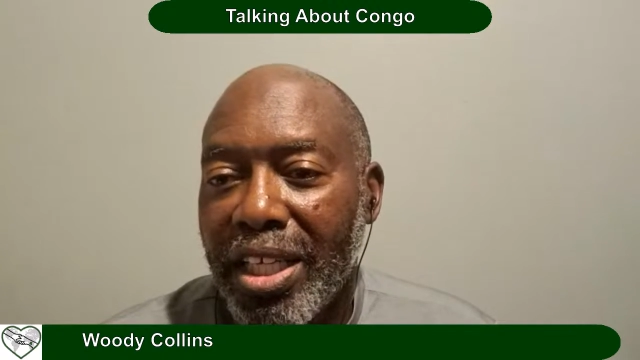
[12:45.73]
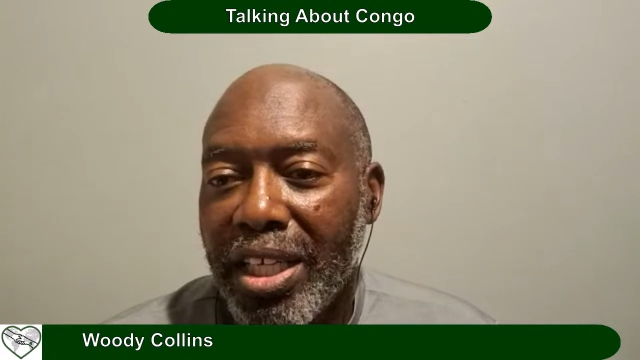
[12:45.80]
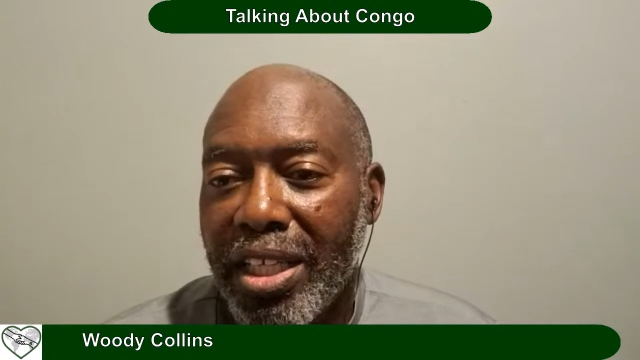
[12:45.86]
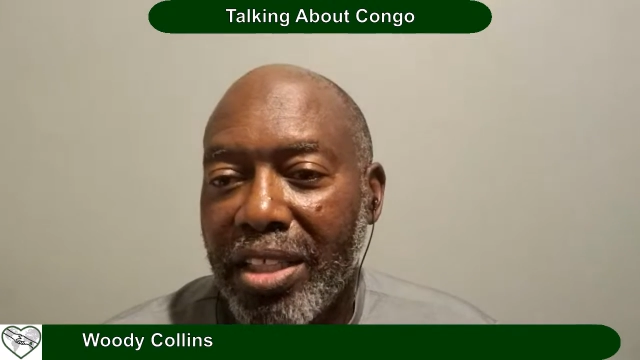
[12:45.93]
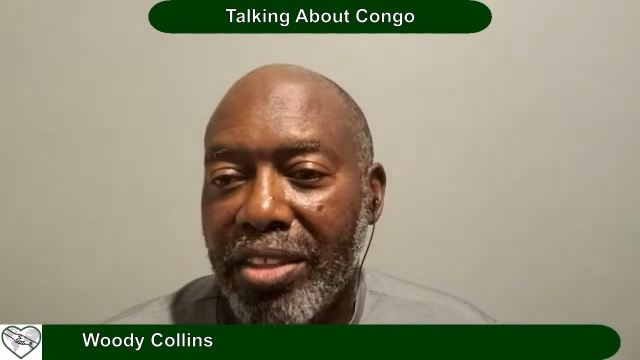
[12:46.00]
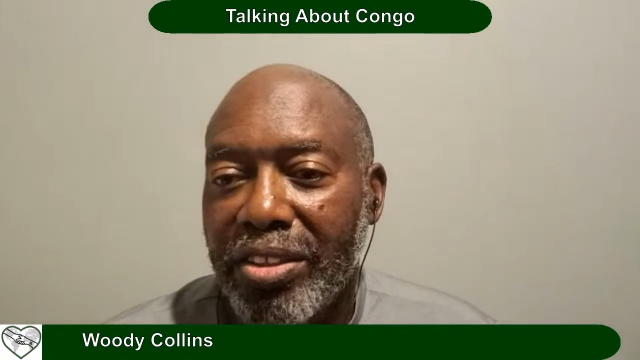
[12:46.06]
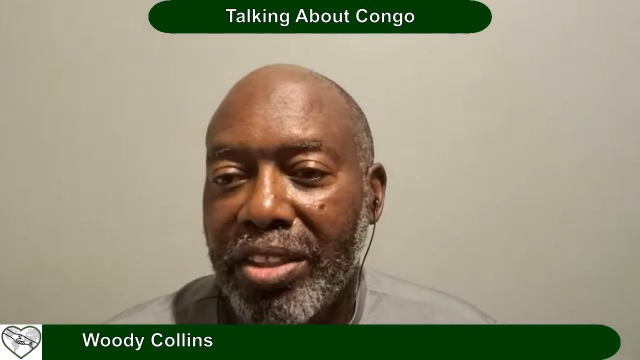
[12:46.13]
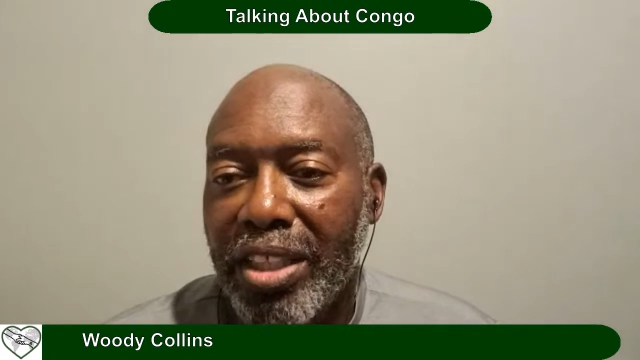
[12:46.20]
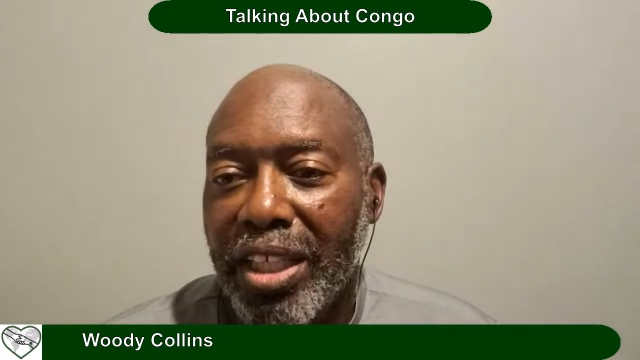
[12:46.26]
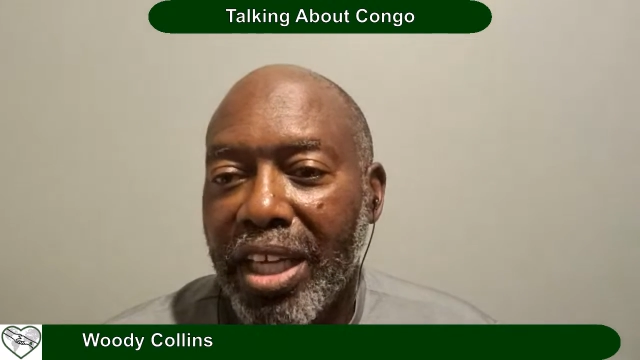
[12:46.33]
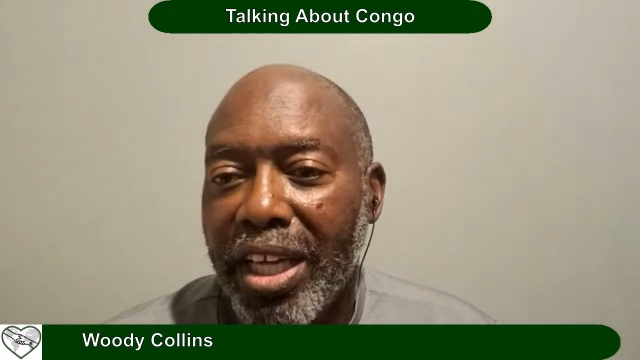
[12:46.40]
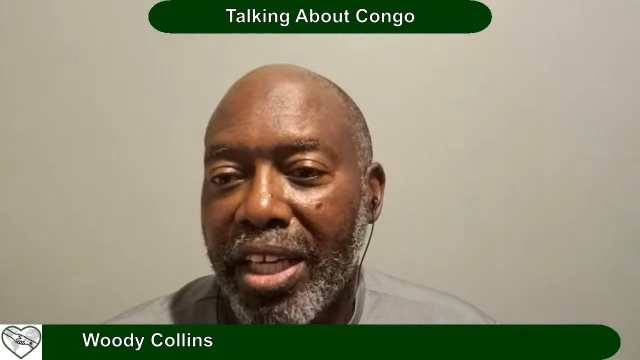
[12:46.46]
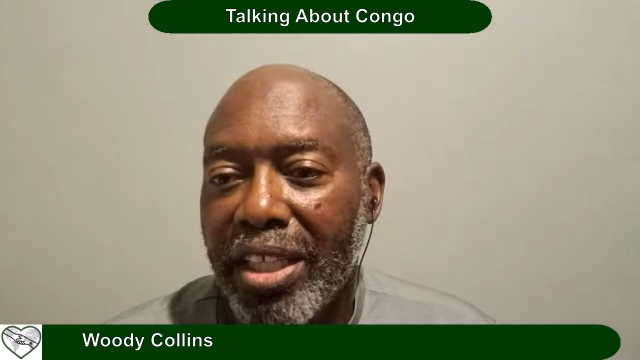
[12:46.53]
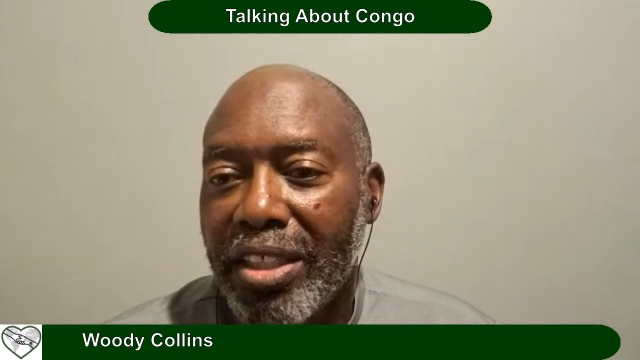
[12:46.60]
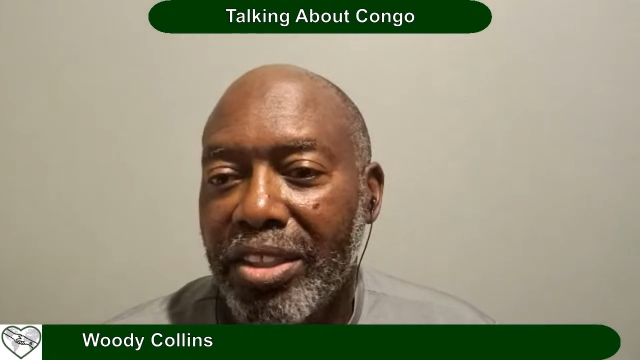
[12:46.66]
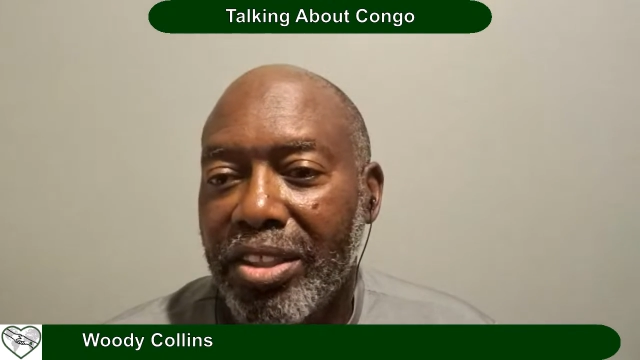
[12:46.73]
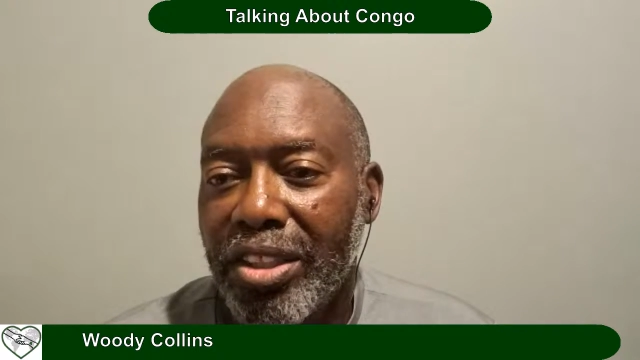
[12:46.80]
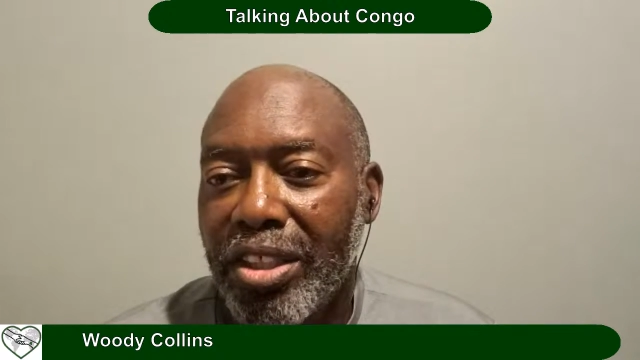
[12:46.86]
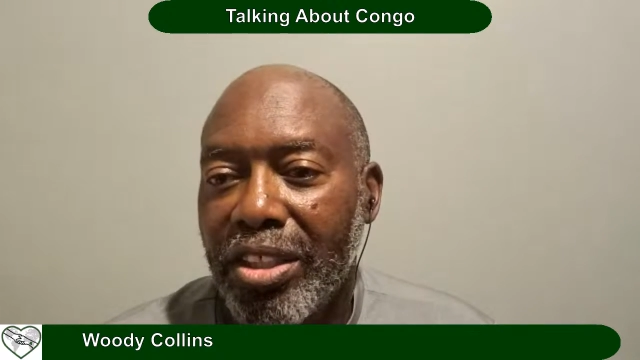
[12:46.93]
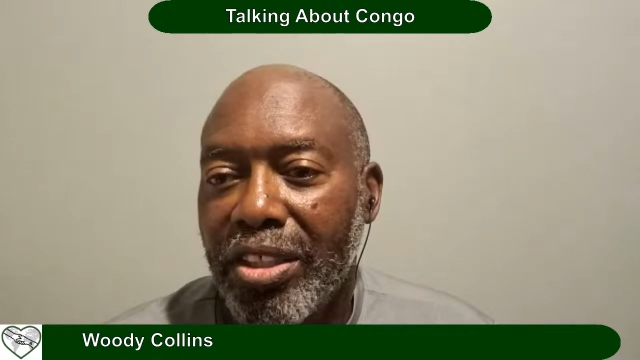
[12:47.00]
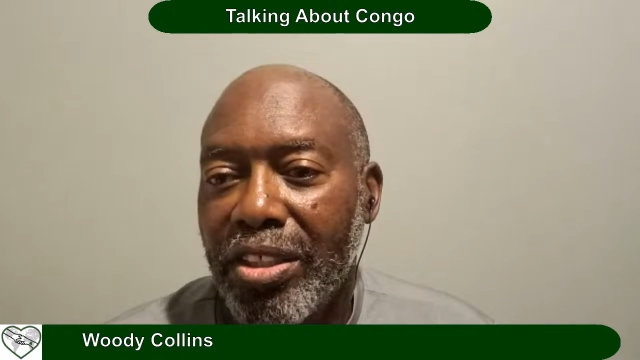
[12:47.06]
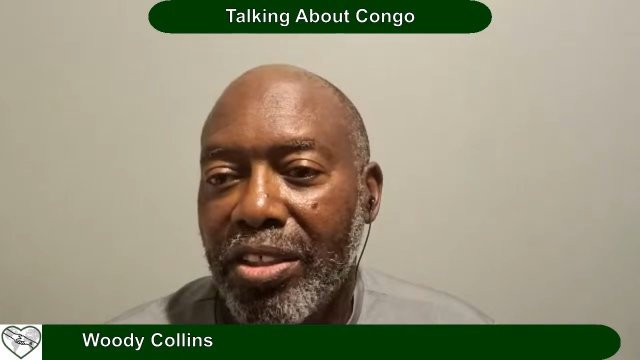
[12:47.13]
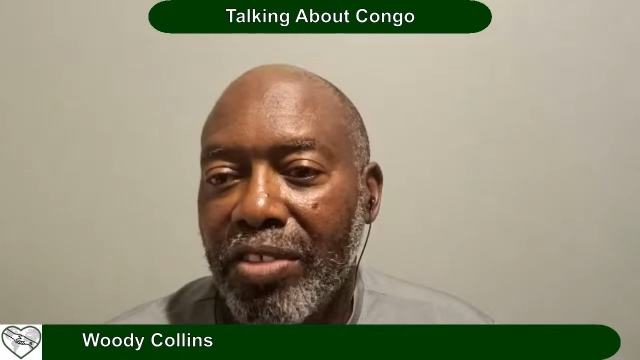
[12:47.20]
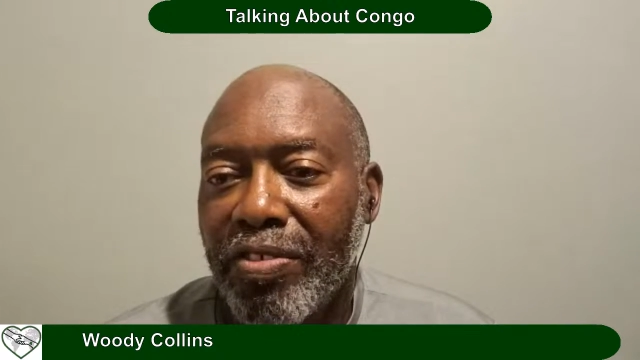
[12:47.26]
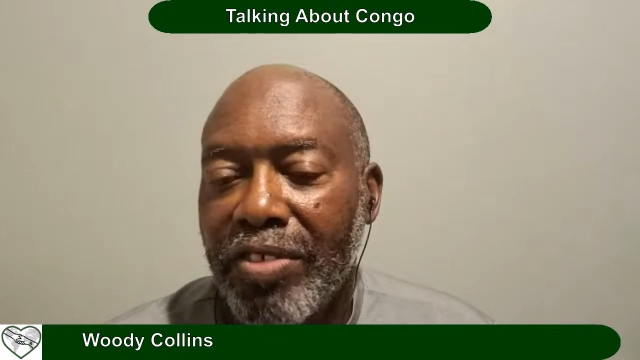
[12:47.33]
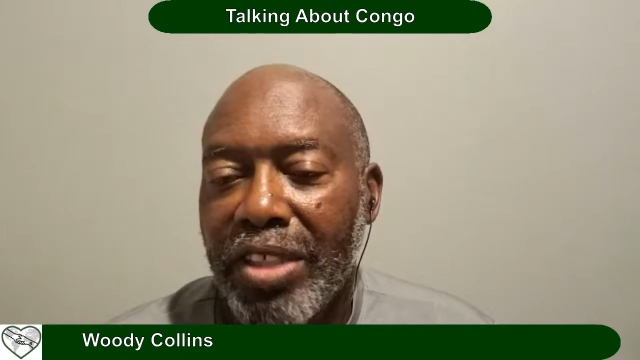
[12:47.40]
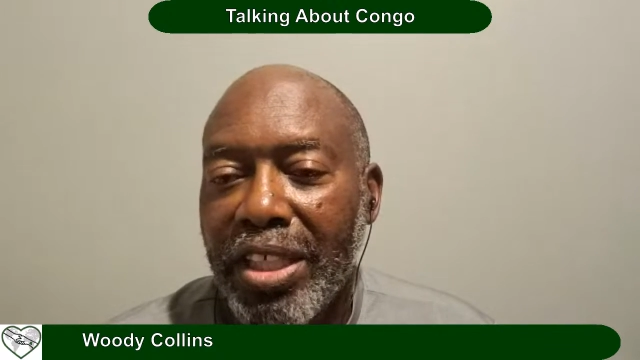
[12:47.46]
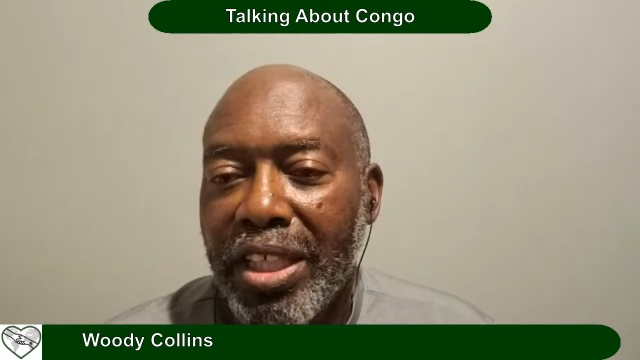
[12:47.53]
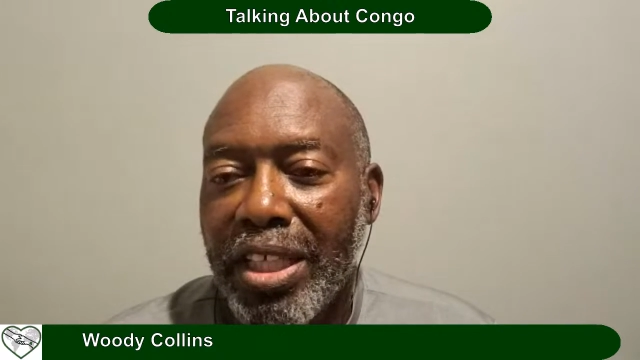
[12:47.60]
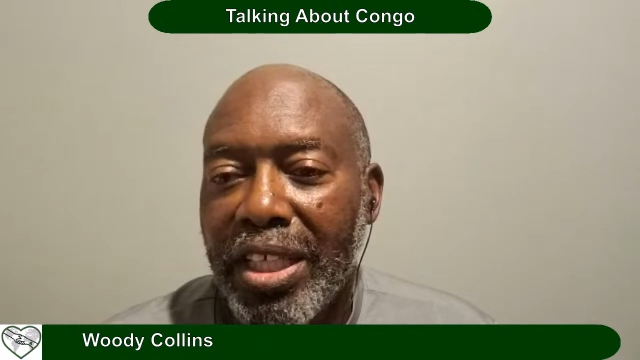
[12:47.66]
It is the case
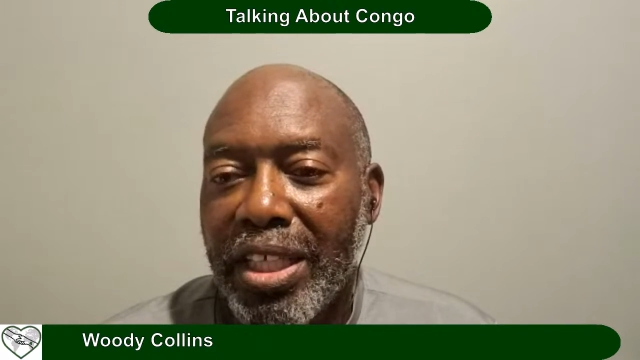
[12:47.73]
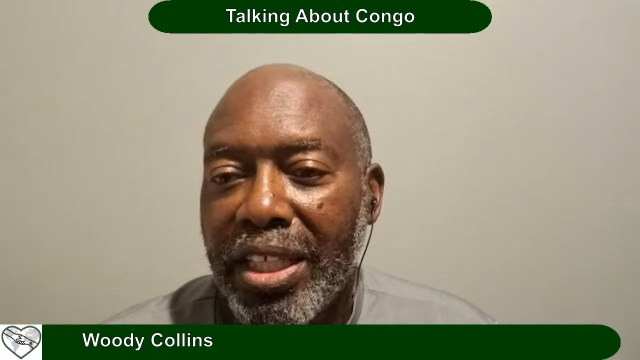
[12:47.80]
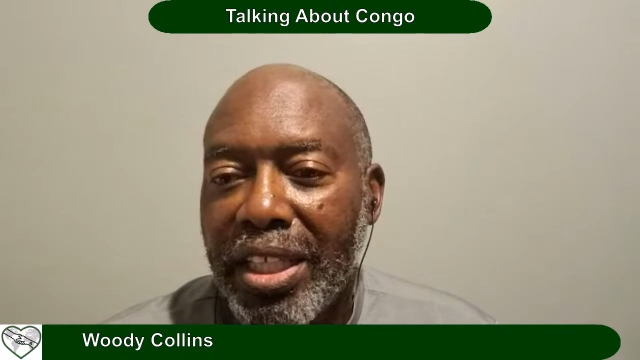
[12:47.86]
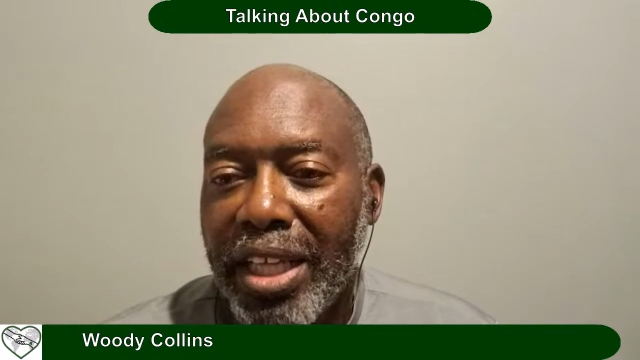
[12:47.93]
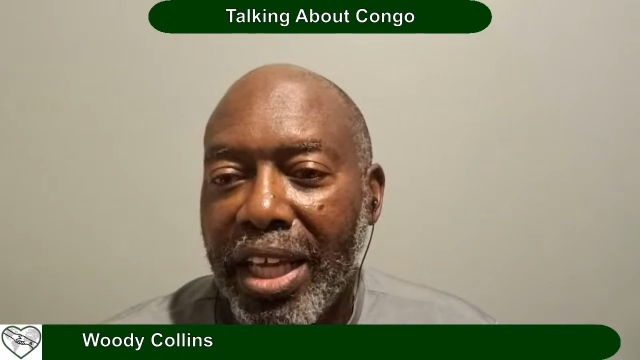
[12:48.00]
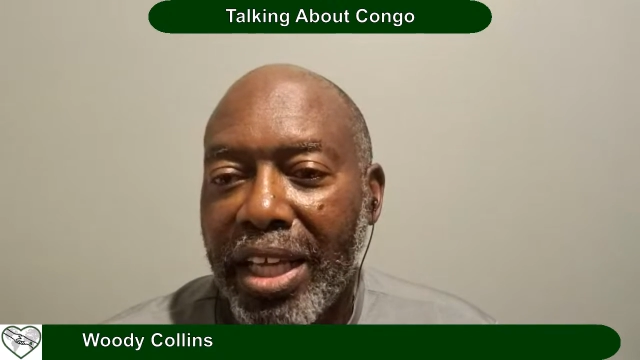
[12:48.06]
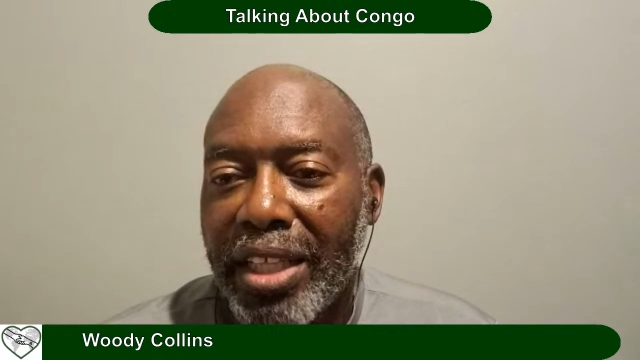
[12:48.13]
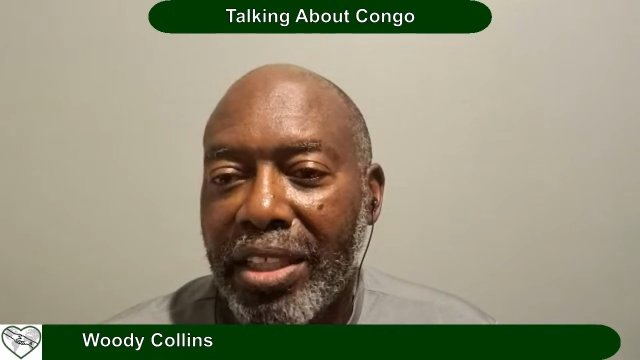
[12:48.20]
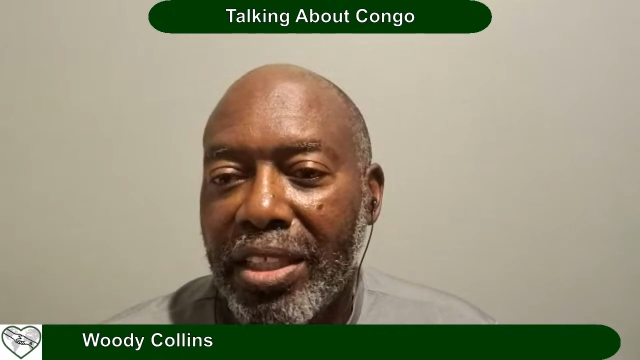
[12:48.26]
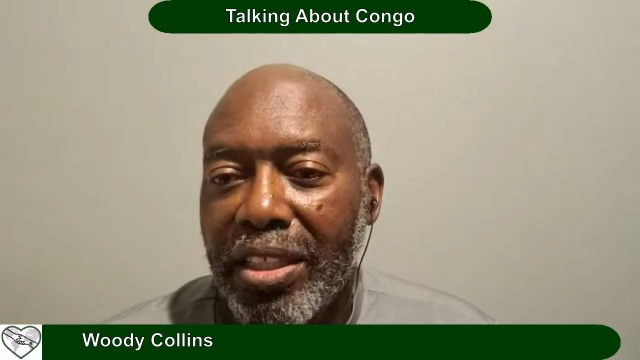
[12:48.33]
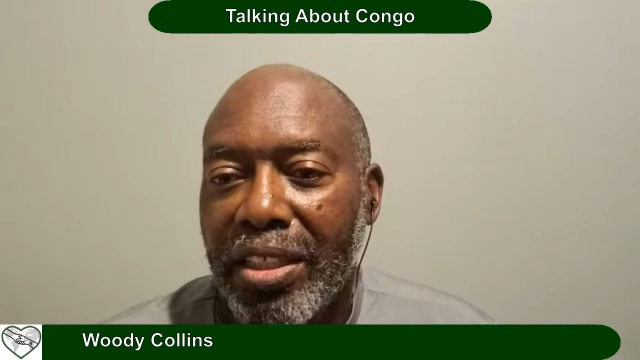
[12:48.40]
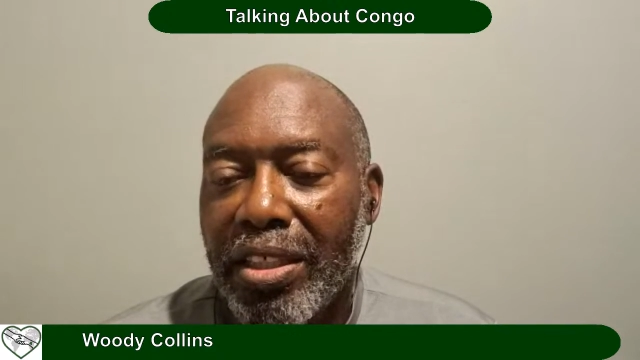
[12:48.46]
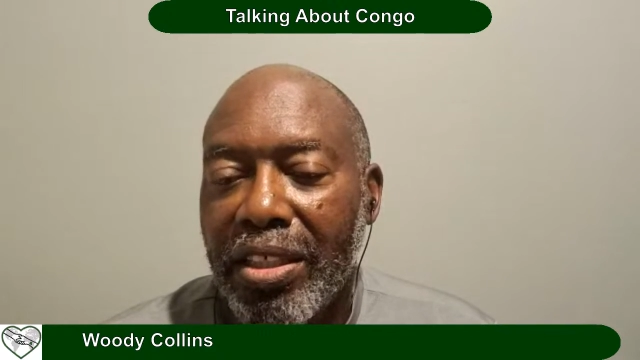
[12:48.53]
of that